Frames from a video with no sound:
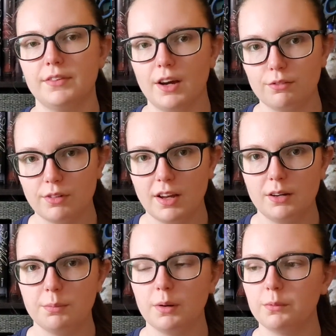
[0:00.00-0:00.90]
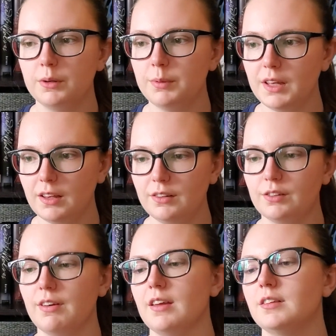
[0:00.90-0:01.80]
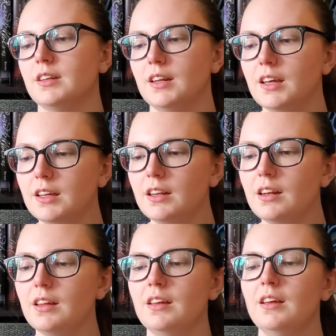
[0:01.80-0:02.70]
not read but would be interested in,